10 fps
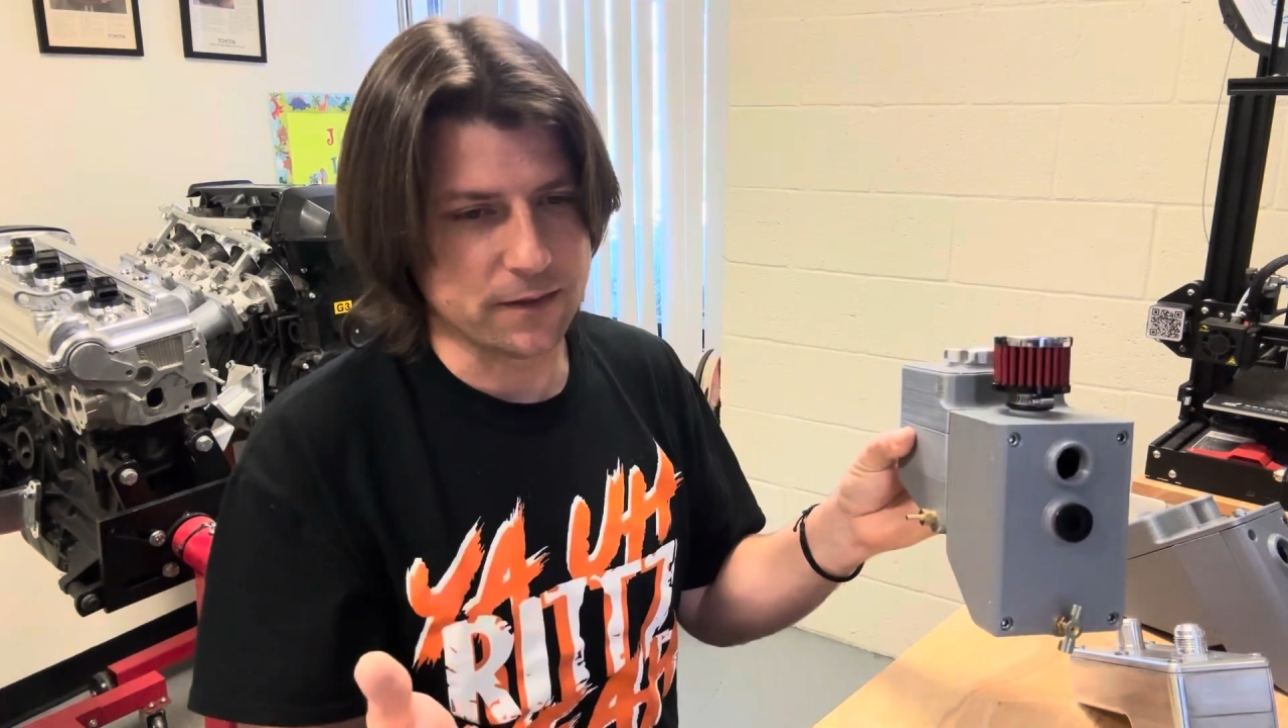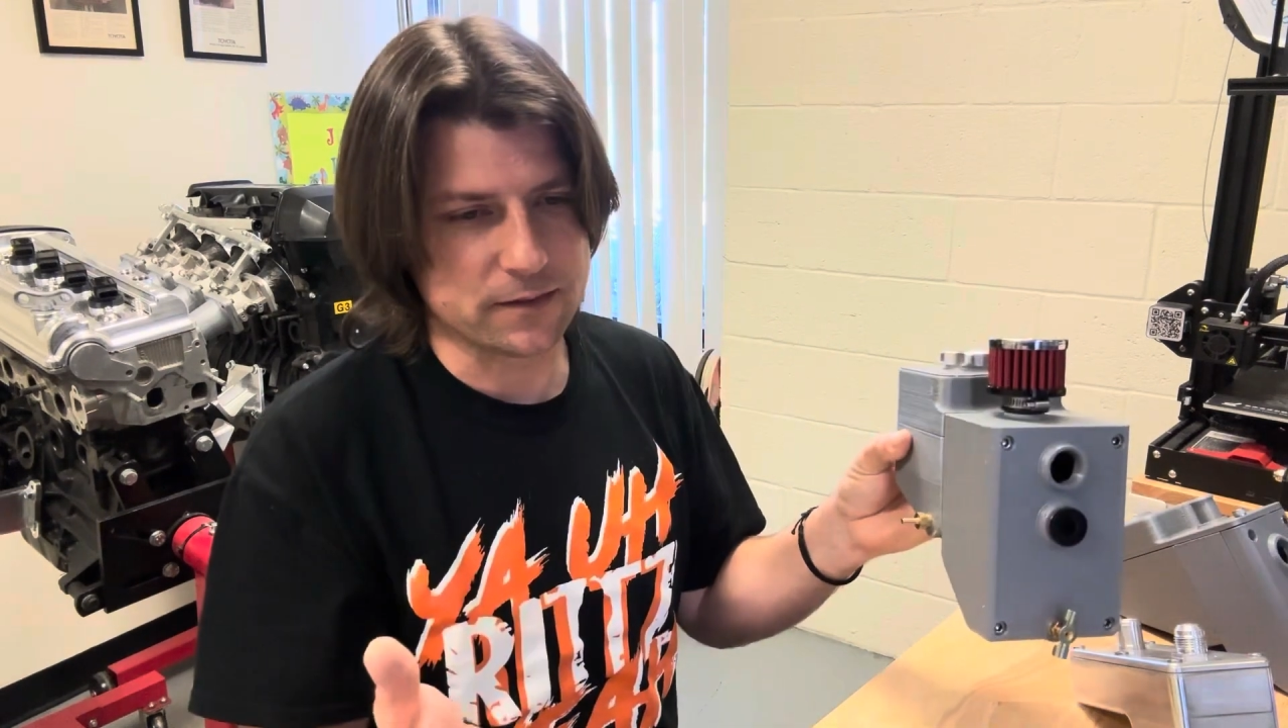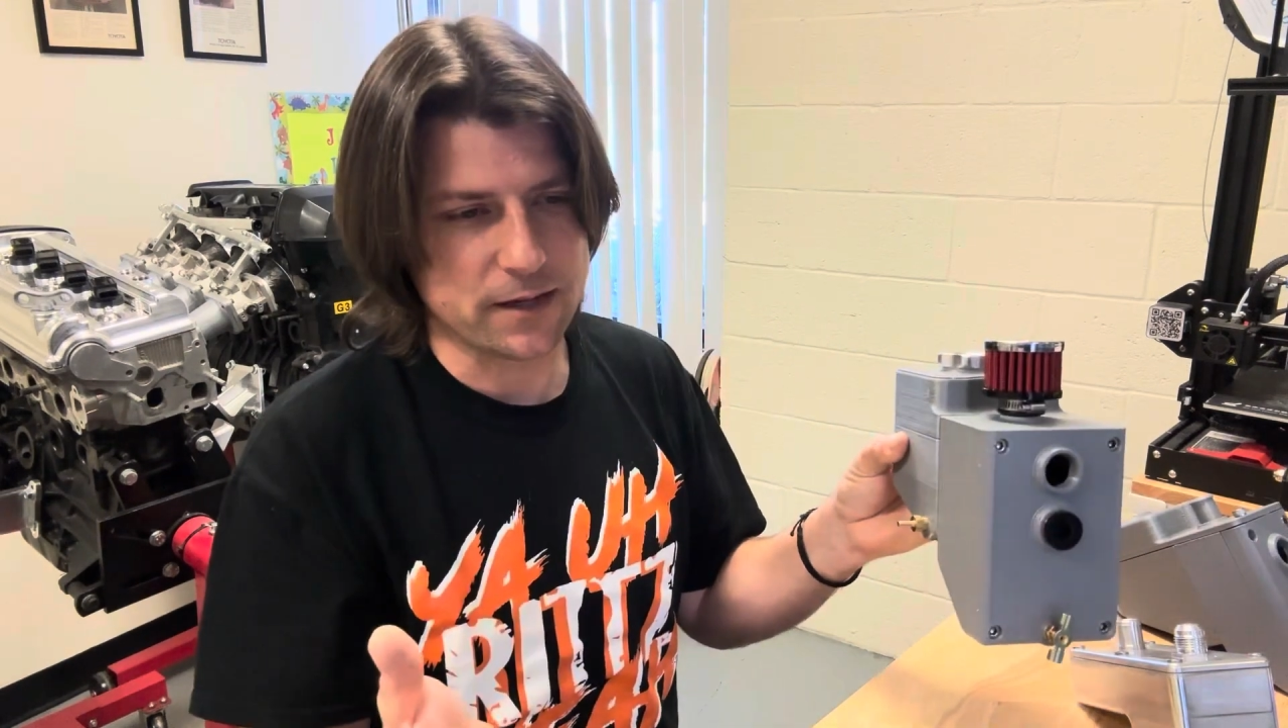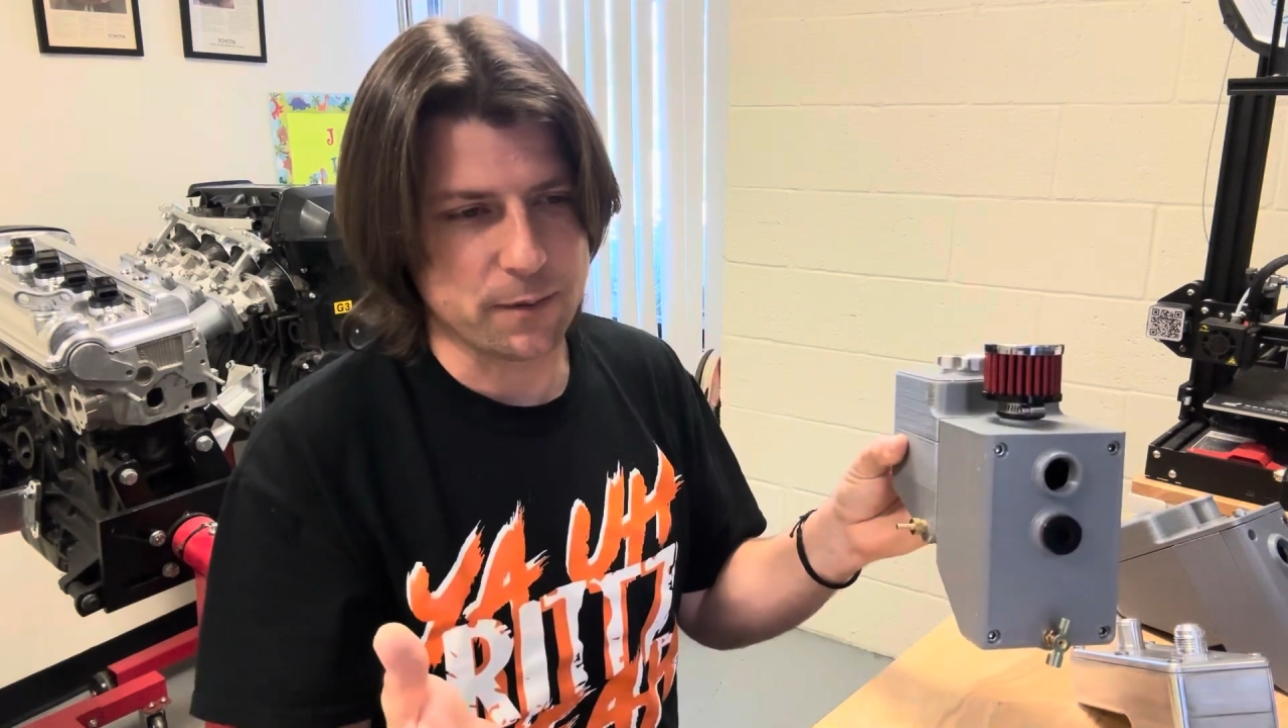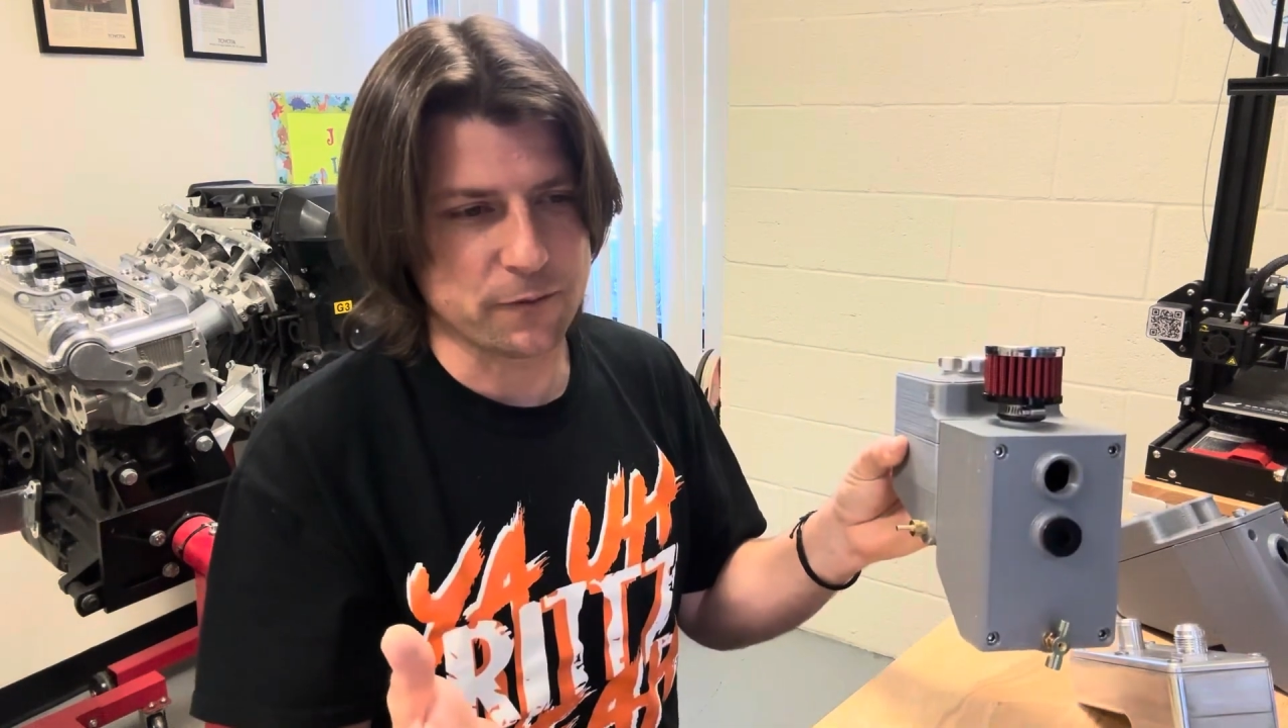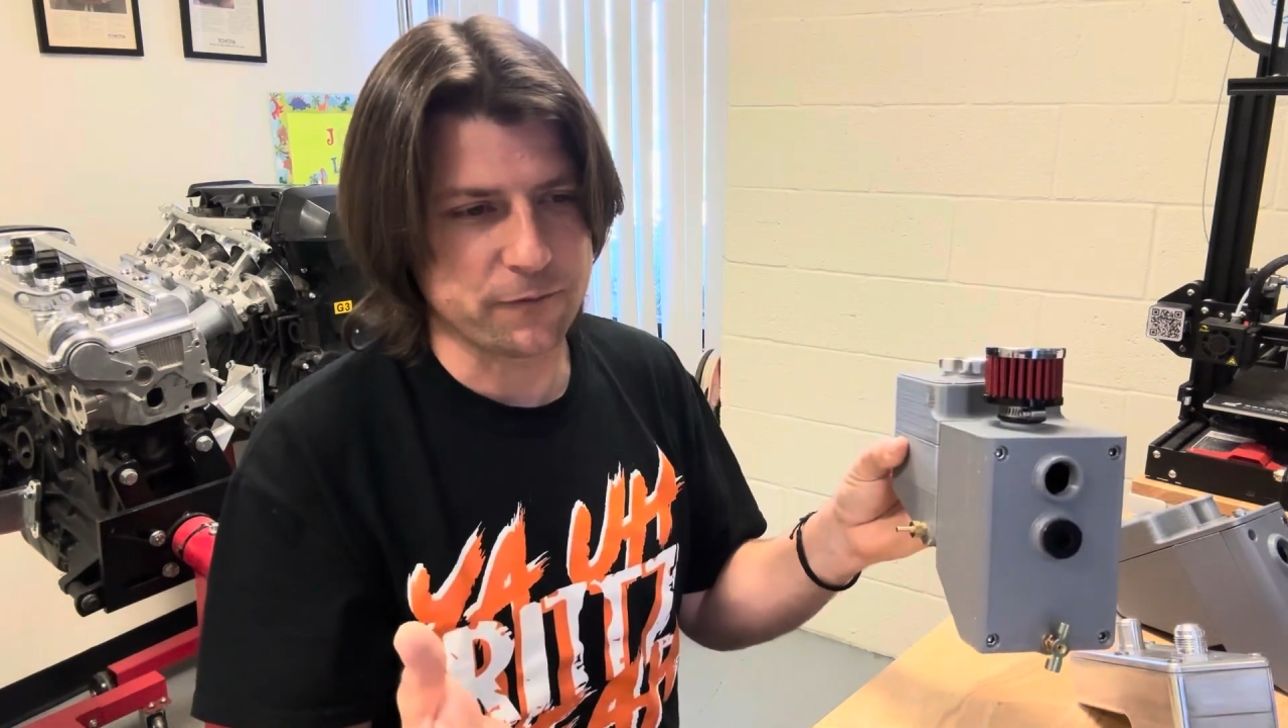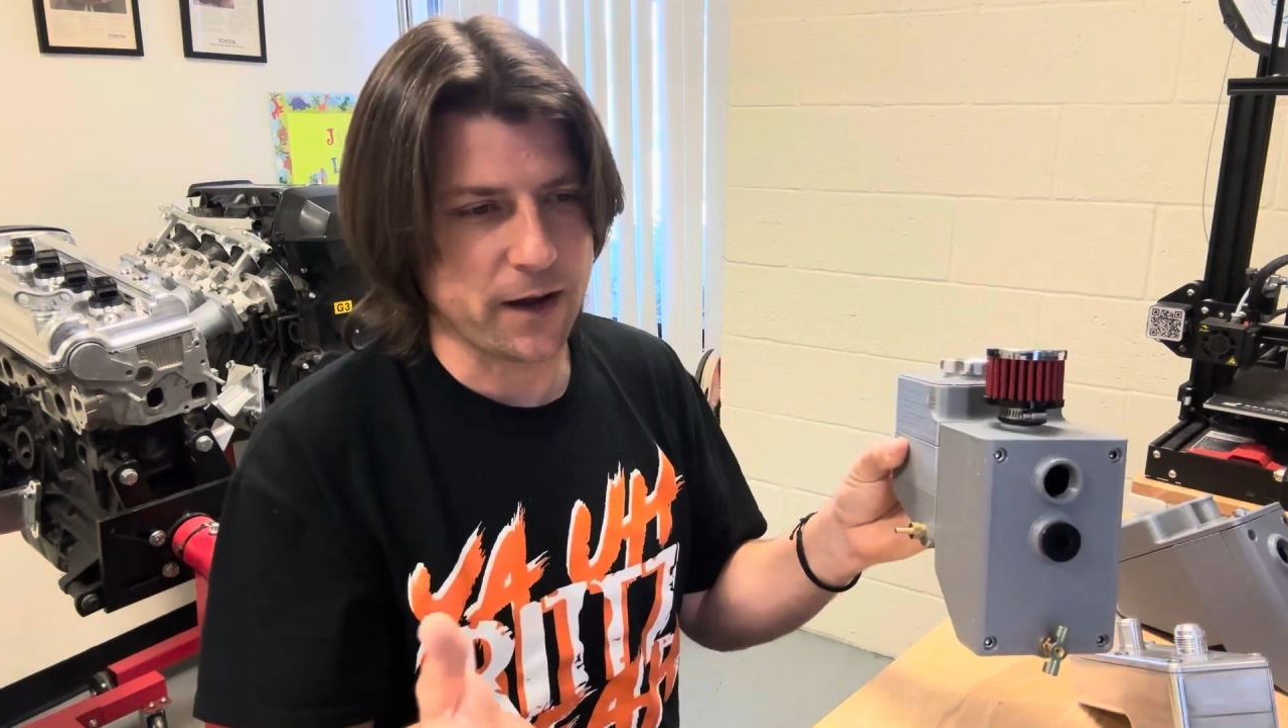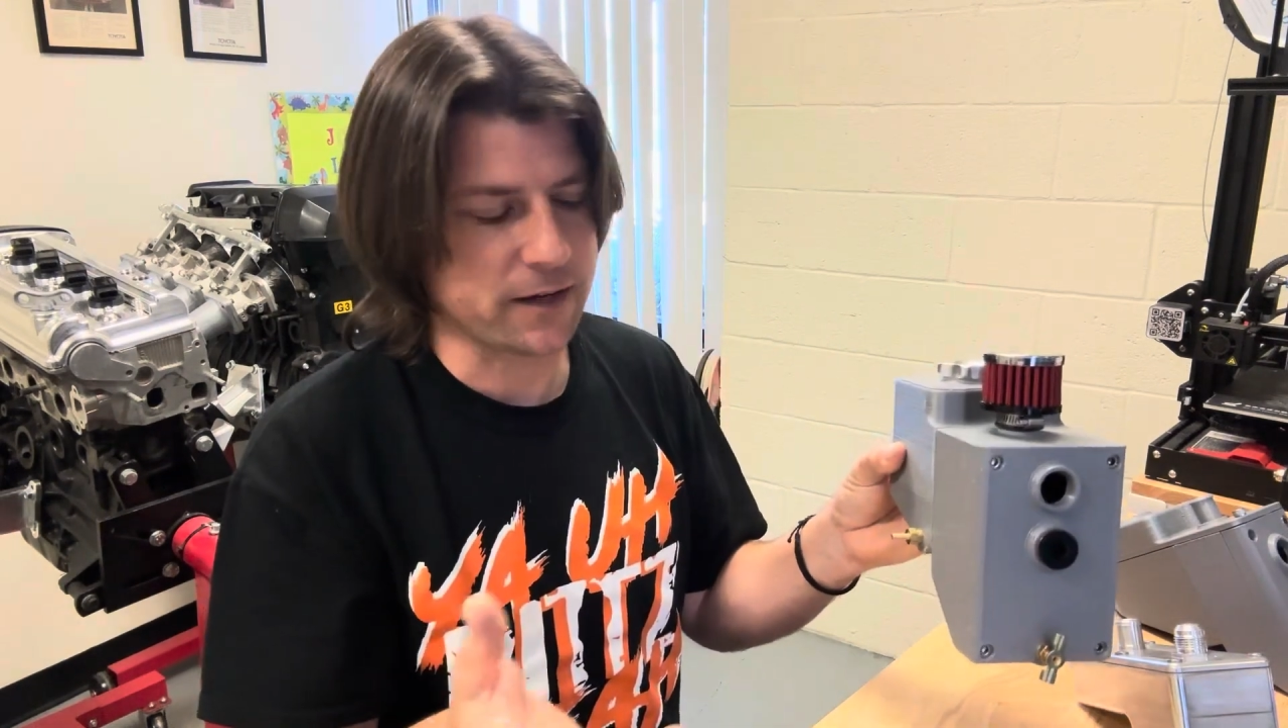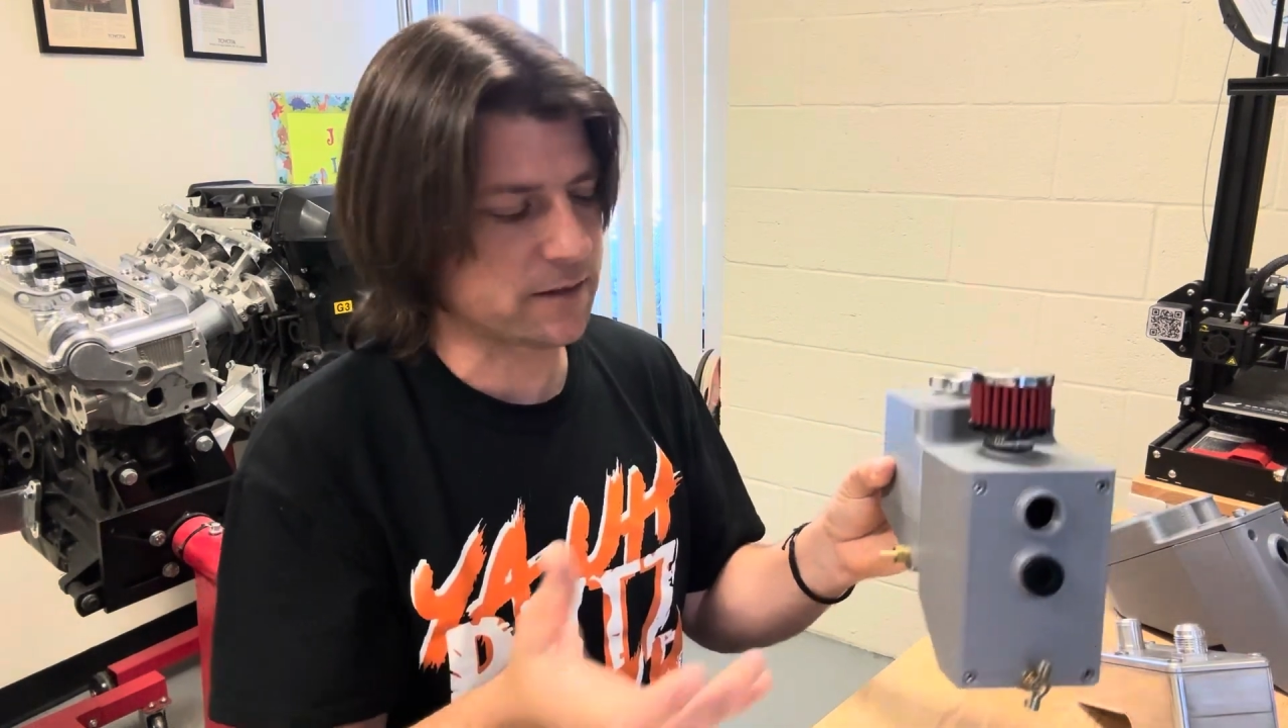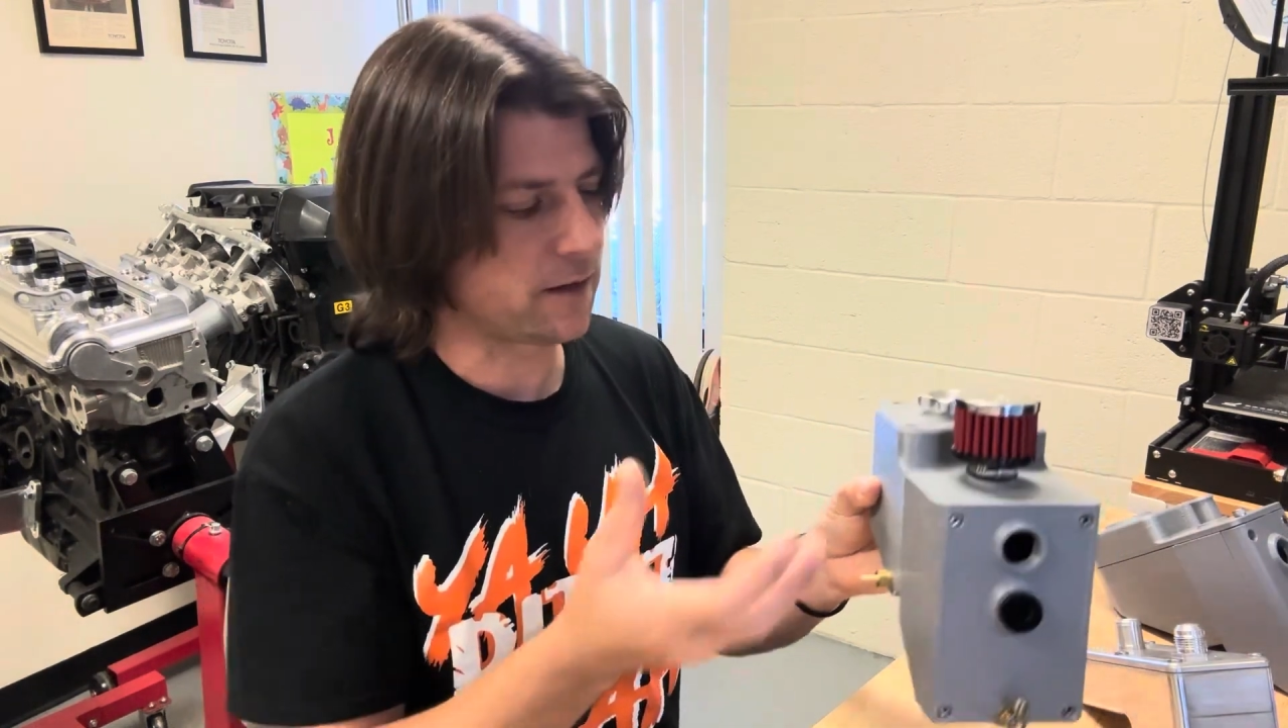the same
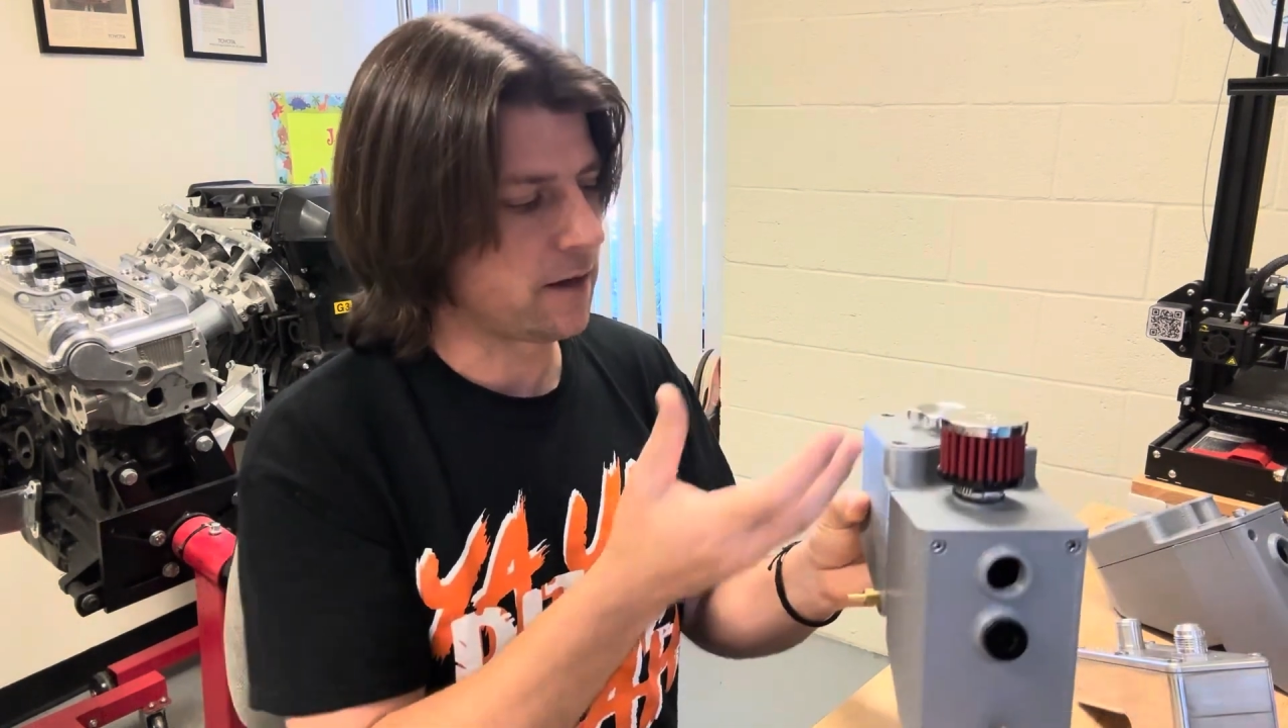effect,